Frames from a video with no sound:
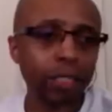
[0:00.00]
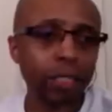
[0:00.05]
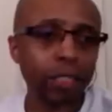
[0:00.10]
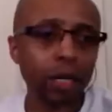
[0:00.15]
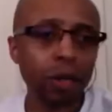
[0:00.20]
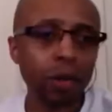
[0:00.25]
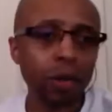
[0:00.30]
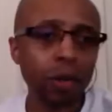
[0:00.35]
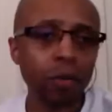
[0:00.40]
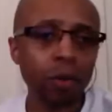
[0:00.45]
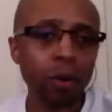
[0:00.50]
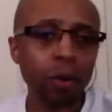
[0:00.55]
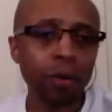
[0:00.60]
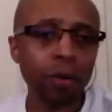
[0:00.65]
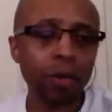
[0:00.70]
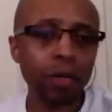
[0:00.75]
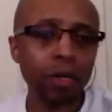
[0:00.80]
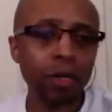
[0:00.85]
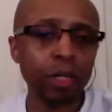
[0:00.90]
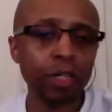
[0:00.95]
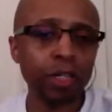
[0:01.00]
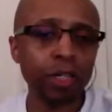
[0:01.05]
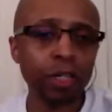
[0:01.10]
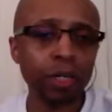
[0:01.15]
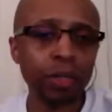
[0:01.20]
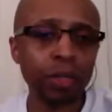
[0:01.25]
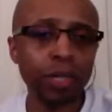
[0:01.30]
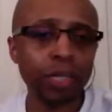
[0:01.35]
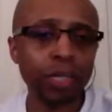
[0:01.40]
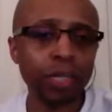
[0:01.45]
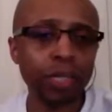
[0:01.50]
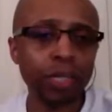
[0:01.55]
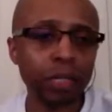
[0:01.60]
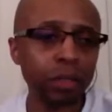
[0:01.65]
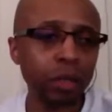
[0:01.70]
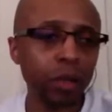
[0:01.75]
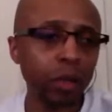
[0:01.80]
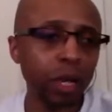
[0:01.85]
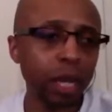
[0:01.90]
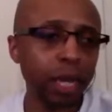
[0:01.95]
right. So what we're going to do
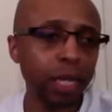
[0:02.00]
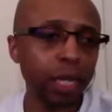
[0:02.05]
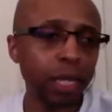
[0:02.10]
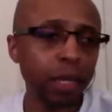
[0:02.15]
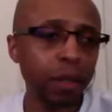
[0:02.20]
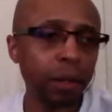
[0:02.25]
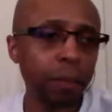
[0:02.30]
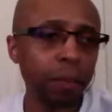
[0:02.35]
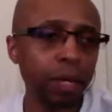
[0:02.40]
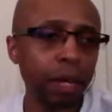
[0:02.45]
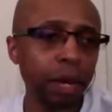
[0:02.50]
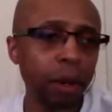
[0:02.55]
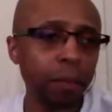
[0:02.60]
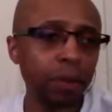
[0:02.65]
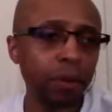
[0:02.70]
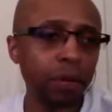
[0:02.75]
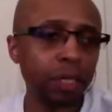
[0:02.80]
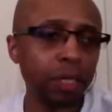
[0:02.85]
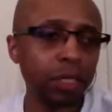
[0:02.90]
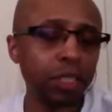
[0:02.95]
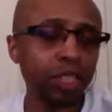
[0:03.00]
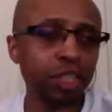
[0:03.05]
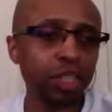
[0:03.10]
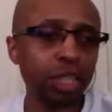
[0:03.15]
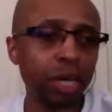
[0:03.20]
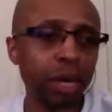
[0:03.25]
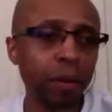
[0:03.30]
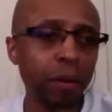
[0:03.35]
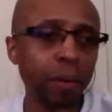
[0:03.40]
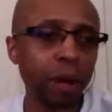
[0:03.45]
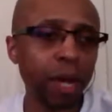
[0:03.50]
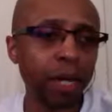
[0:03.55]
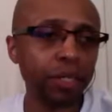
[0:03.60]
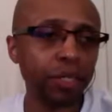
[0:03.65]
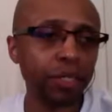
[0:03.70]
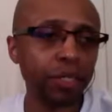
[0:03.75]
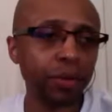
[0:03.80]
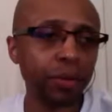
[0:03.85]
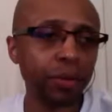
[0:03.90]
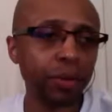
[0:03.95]
is, I'm going to share
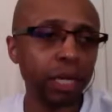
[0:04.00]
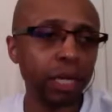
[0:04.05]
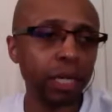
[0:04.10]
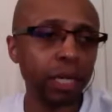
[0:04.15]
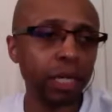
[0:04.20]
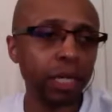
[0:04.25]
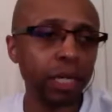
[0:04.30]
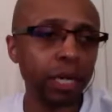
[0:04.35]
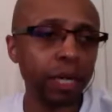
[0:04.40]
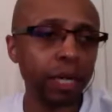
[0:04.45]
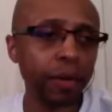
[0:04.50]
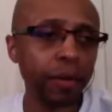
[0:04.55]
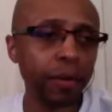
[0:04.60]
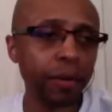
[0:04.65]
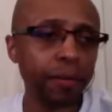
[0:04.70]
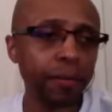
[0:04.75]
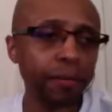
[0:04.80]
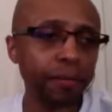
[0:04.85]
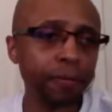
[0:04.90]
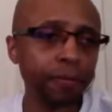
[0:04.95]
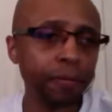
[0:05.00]
my screen here.